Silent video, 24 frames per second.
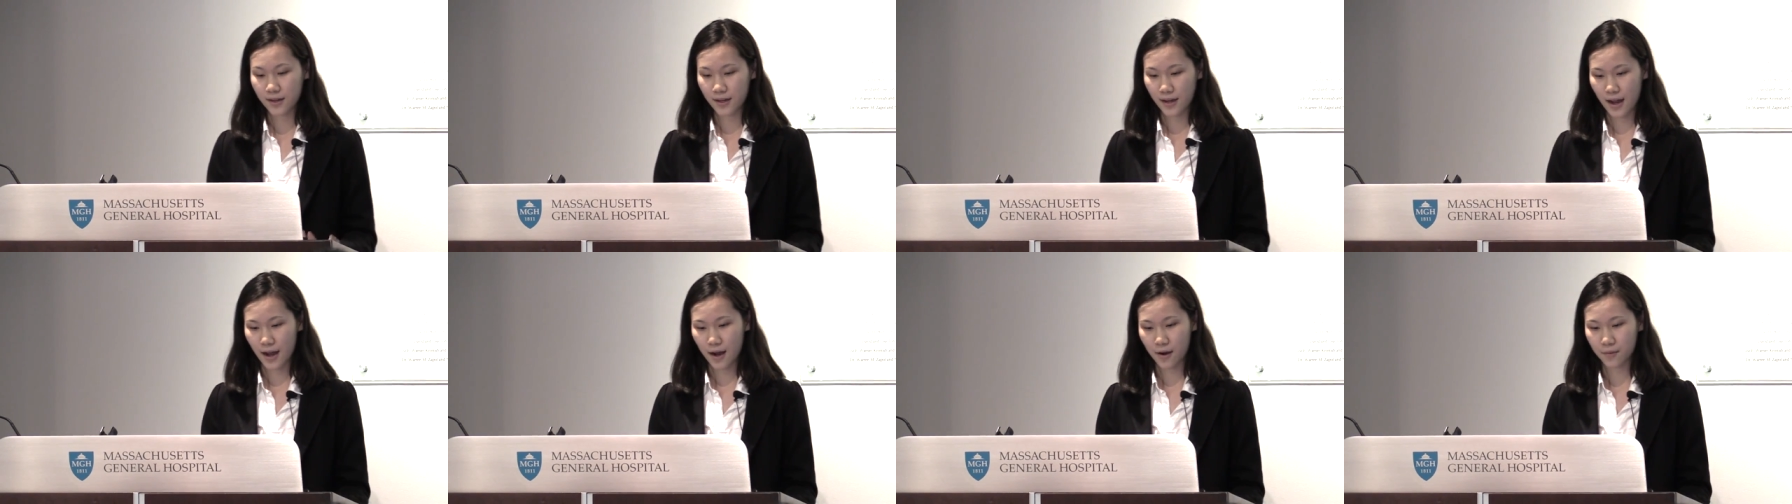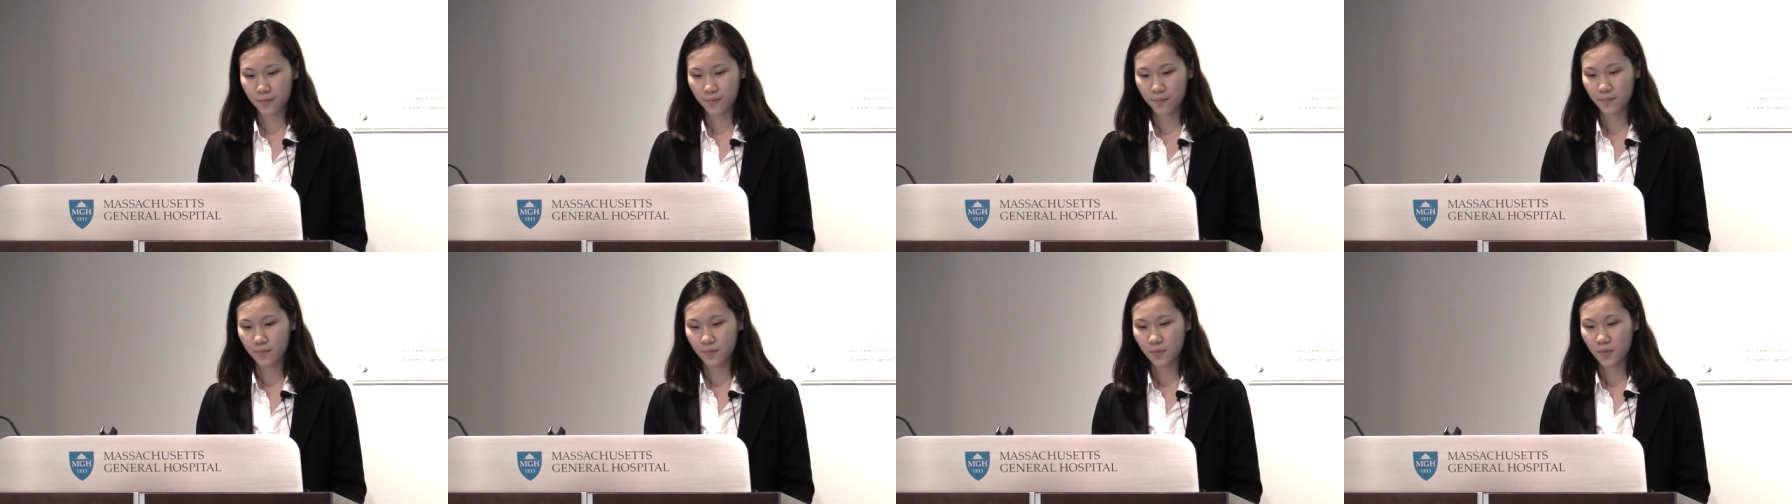
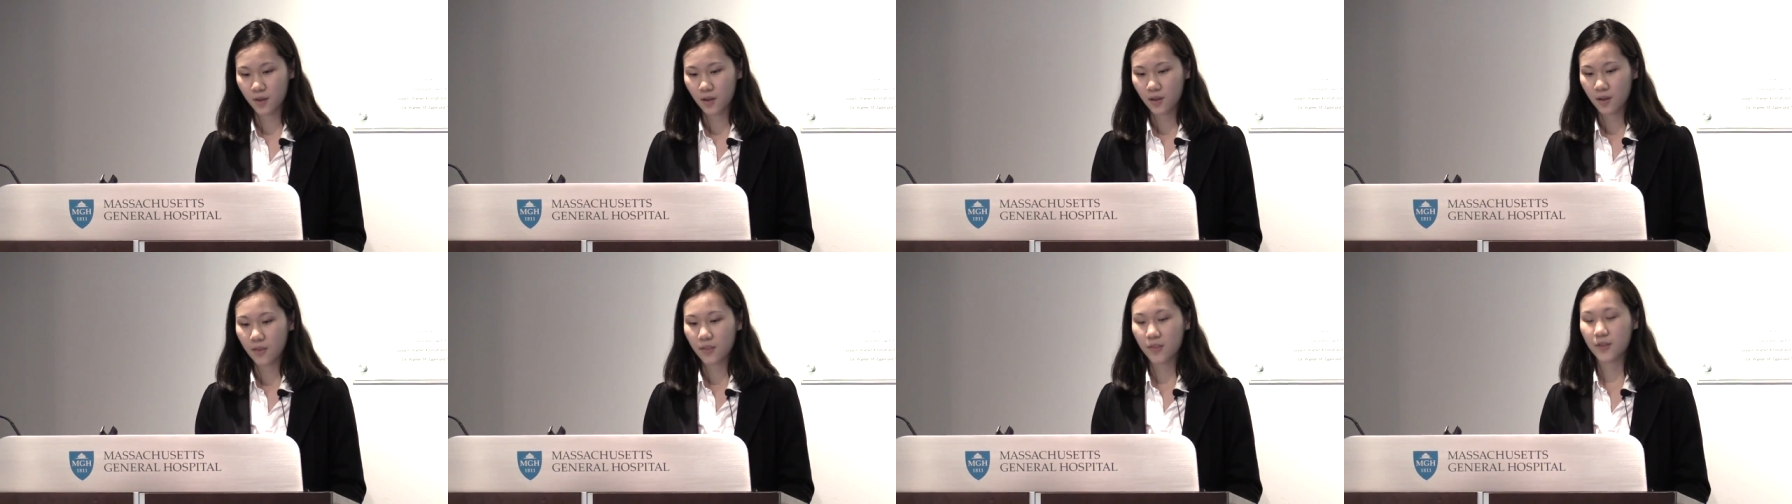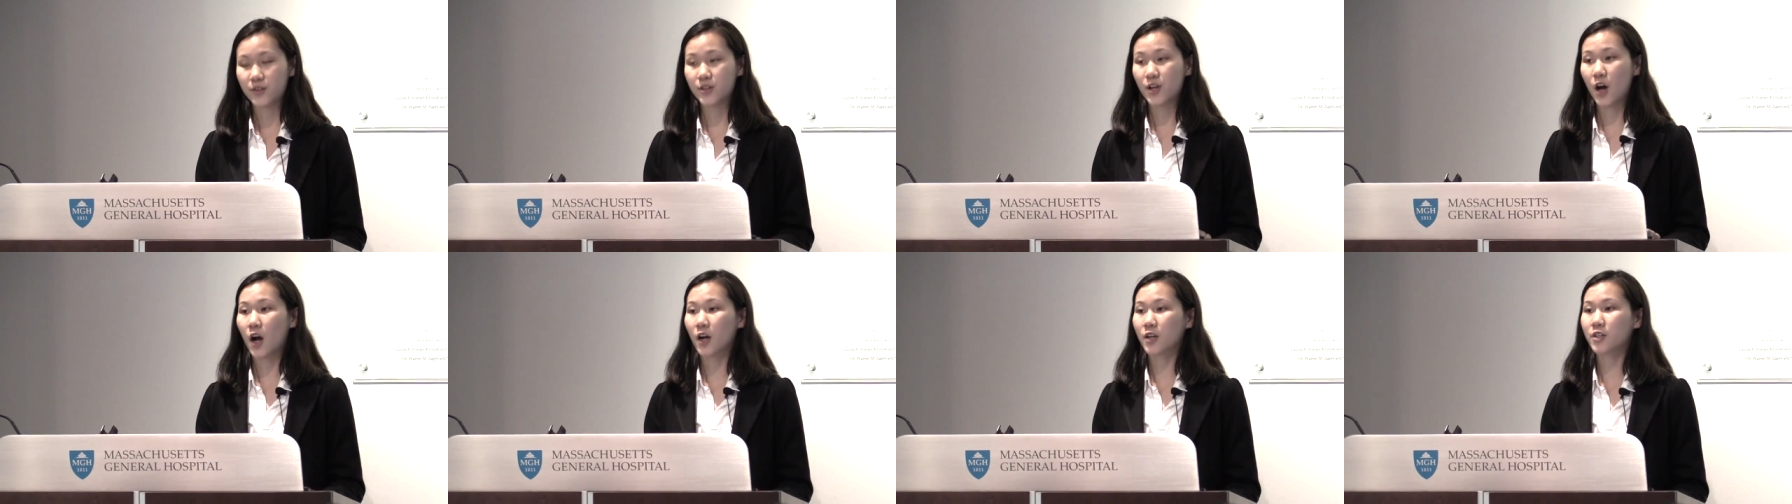Now,
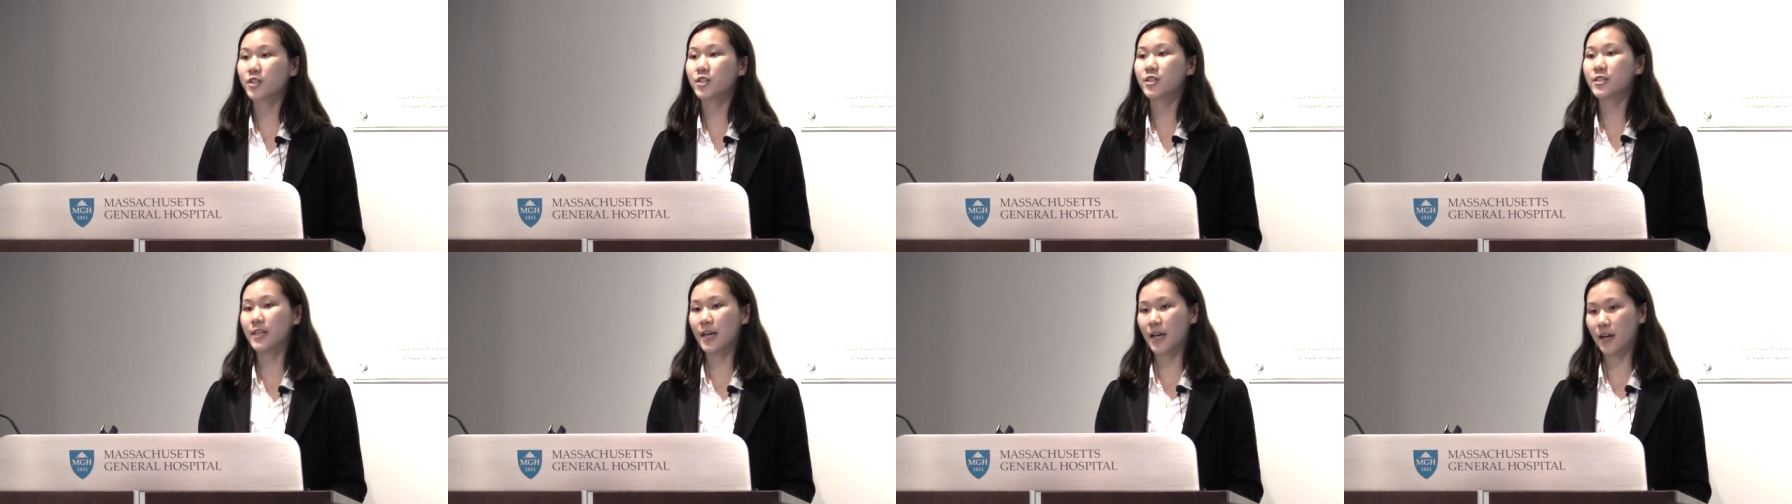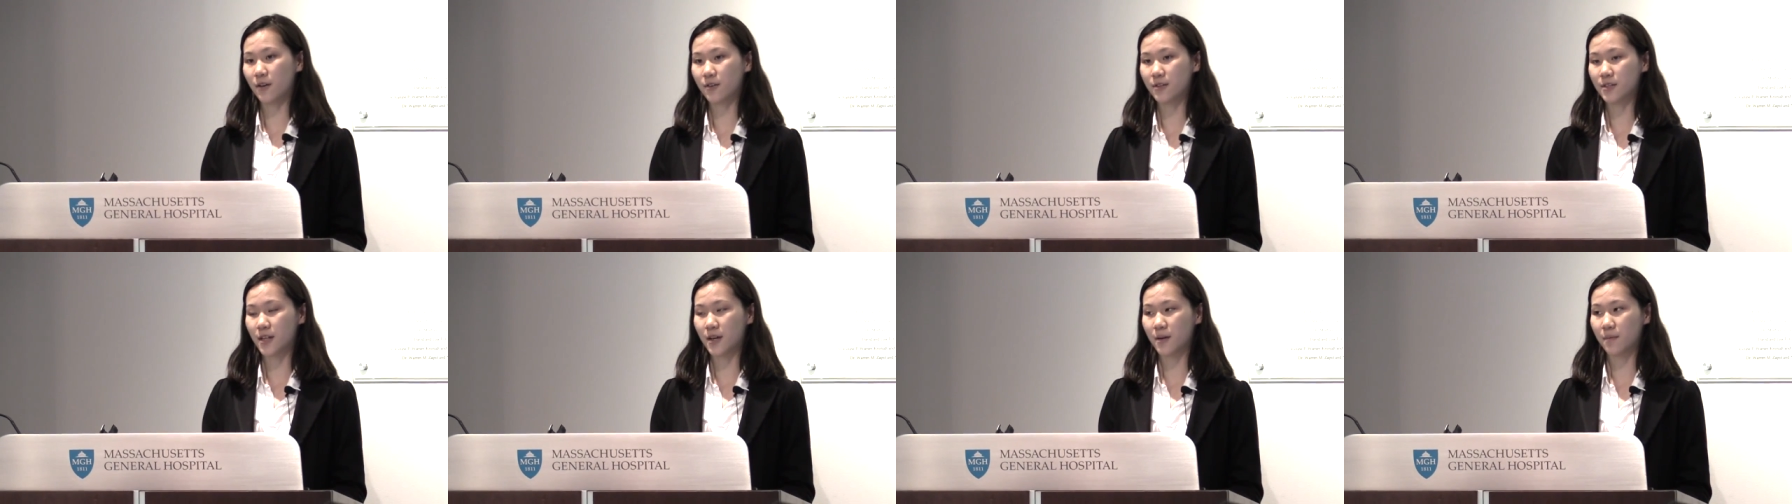the doctor
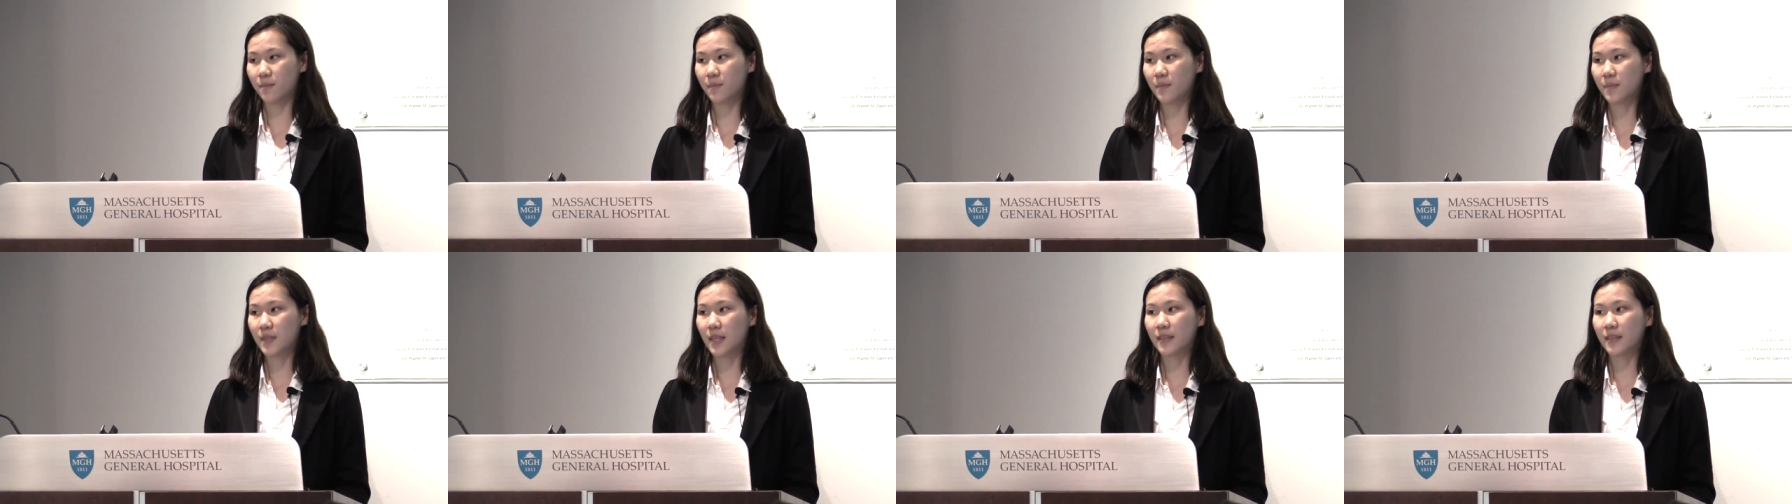tells them